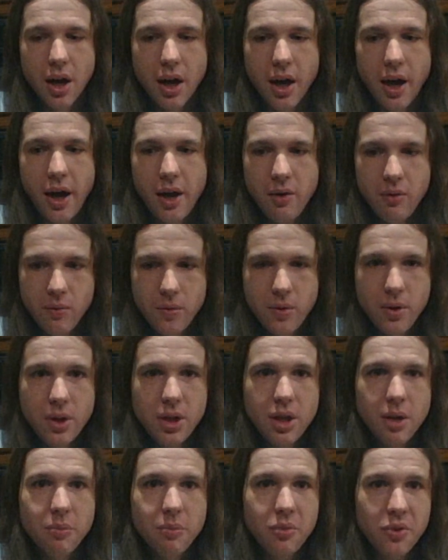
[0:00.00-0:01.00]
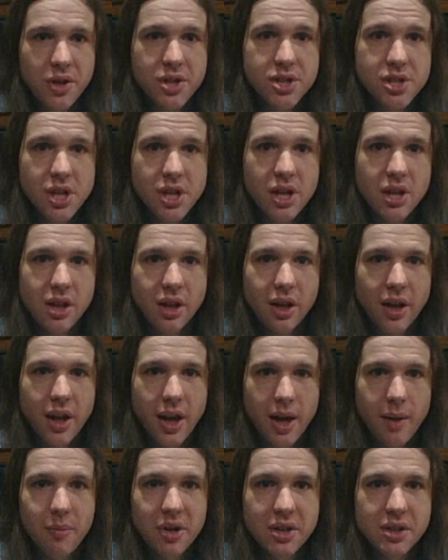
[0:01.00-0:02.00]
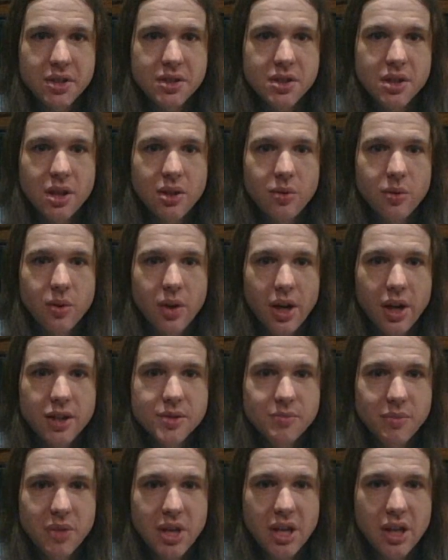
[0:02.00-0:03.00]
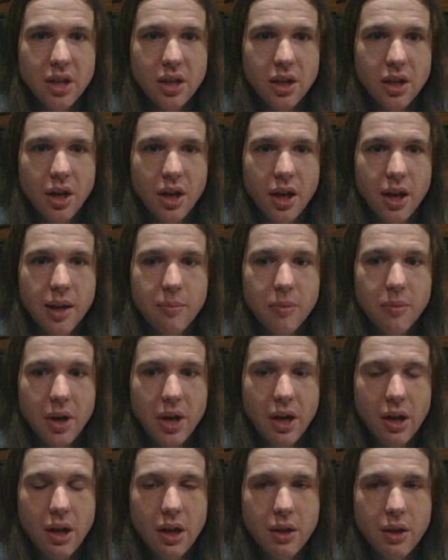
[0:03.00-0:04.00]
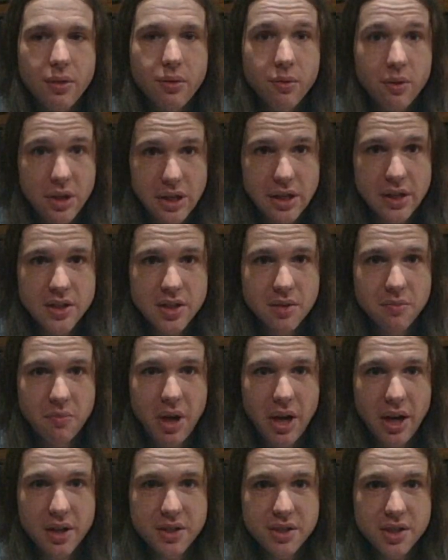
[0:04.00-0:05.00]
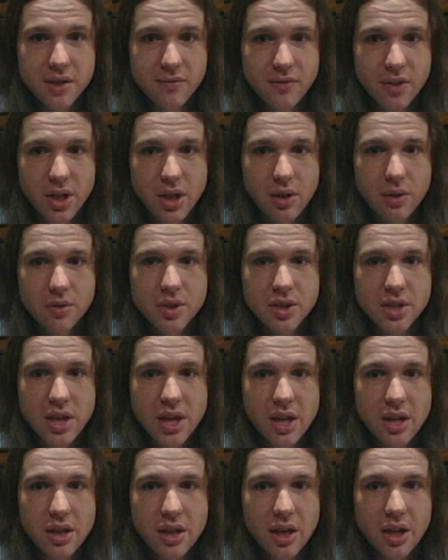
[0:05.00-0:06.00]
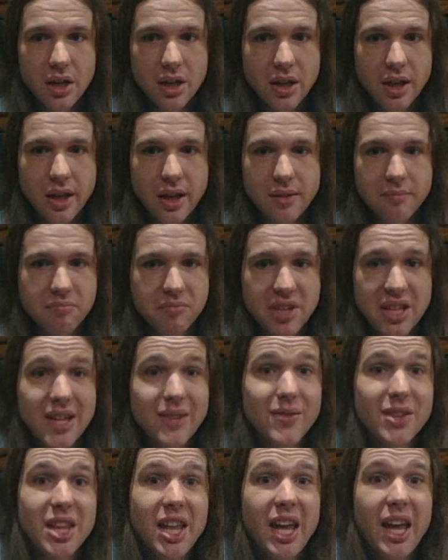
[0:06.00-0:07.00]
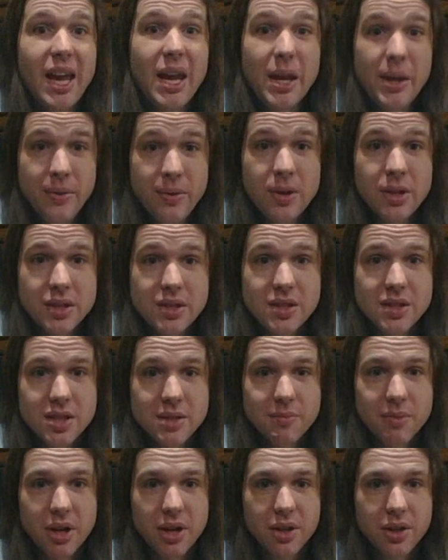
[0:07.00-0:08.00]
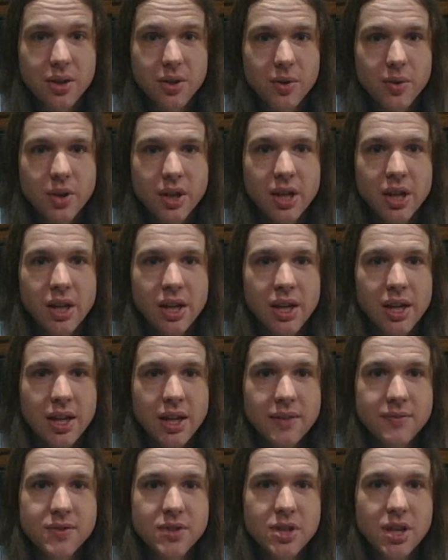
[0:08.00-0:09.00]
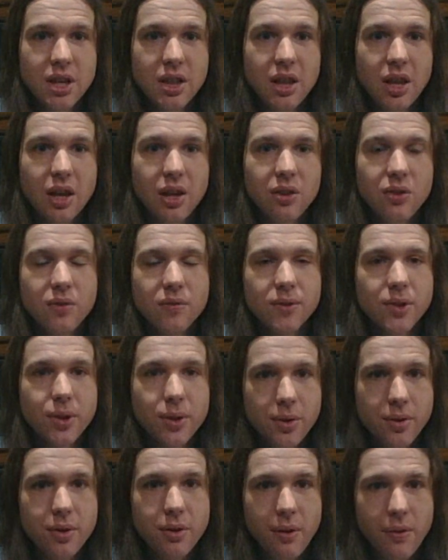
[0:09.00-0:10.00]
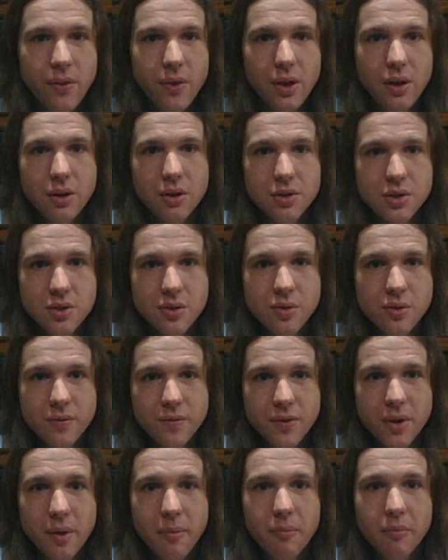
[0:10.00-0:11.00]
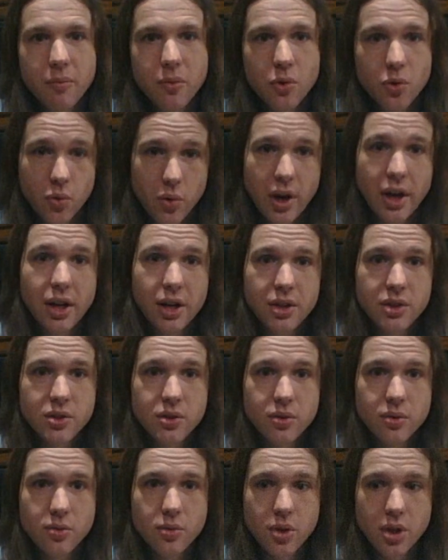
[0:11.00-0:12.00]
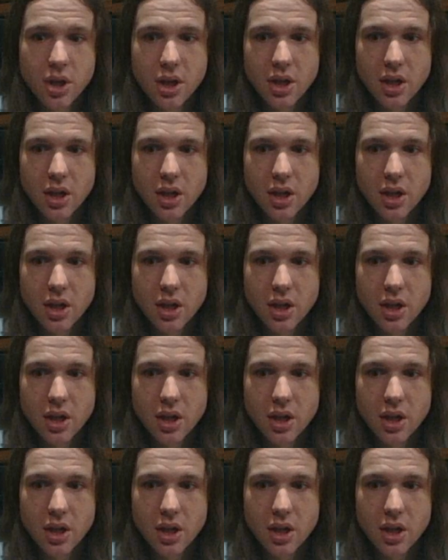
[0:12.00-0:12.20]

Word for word: I really appreciate the comments that you guys made on my 3DS unboxing video saying that, like, even the atheists among you have said that you've learned a thing or two from gratitude.